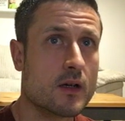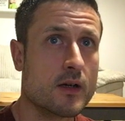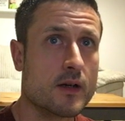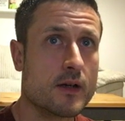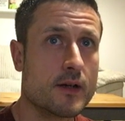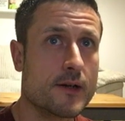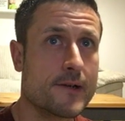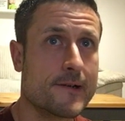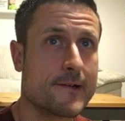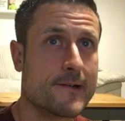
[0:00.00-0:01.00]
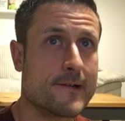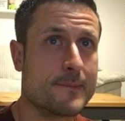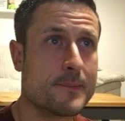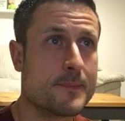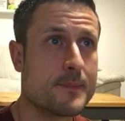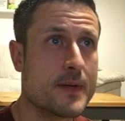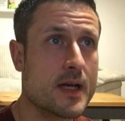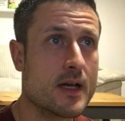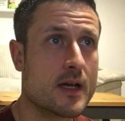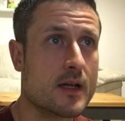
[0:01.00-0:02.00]
Oh,
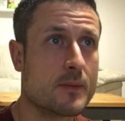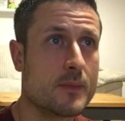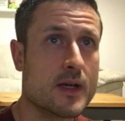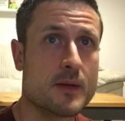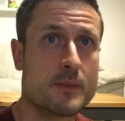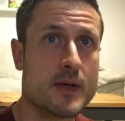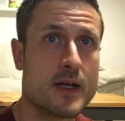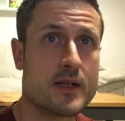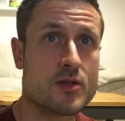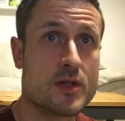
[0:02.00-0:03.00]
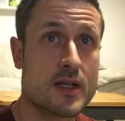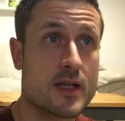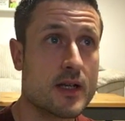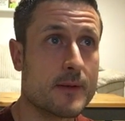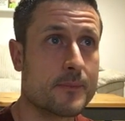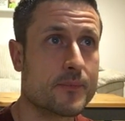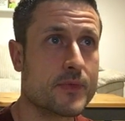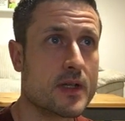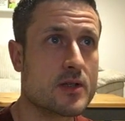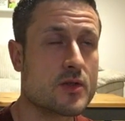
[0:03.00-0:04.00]
man. It's tricky, isn't it?
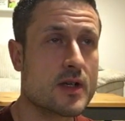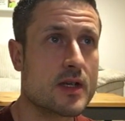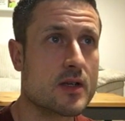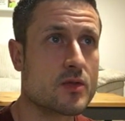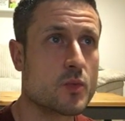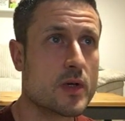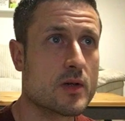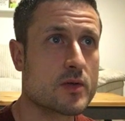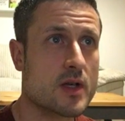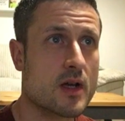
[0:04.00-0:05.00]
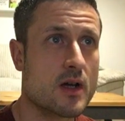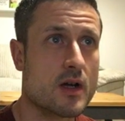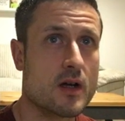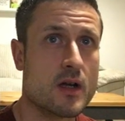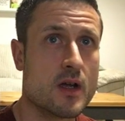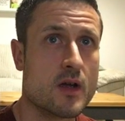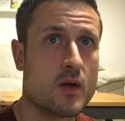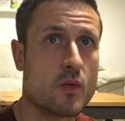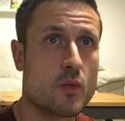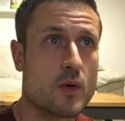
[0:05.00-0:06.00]
It's tricky because wheels are
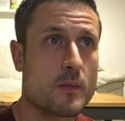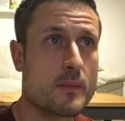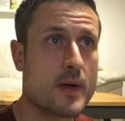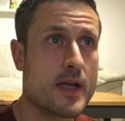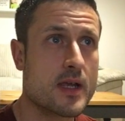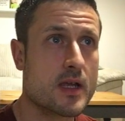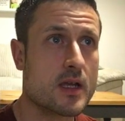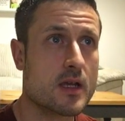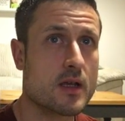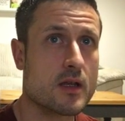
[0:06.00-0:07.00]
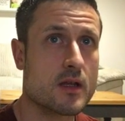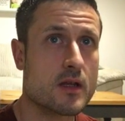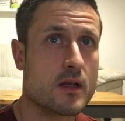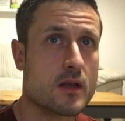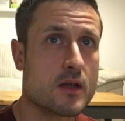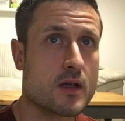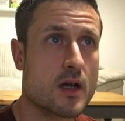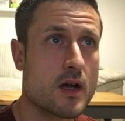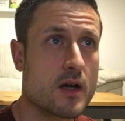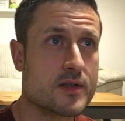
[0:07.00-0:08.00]
what make the
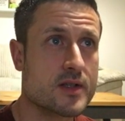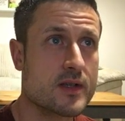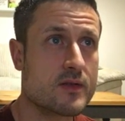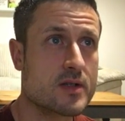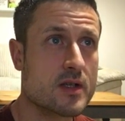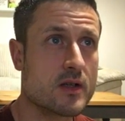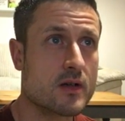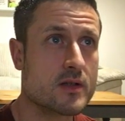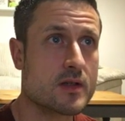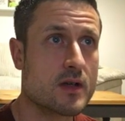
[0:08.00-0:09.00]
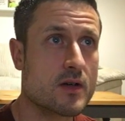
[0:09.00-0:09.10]
car, so there is a lot to go